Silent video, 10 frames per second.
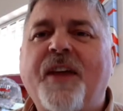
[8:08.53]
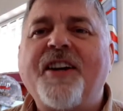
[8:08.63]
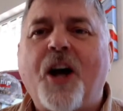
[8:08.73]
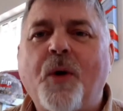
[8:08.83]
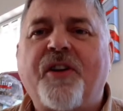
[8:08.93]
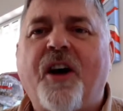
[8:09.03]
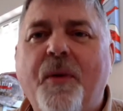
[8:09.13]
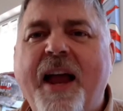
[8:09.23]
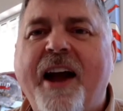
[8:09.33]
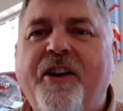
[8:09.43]
they know their
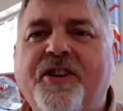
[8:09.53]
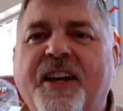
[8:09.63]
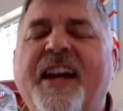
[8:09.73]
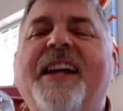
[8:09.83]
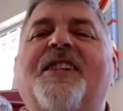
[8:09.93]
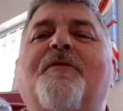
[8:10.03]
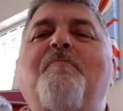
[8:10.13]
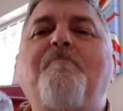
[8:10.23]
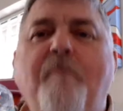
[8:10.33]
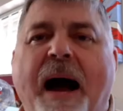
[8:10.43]
own areas? It's
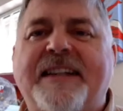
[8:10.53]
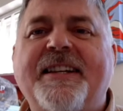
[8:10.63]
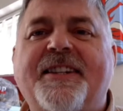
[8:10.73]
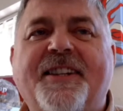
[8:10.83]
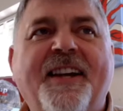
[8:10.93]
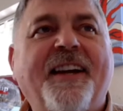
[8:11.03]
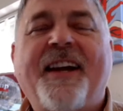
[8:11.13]
madness.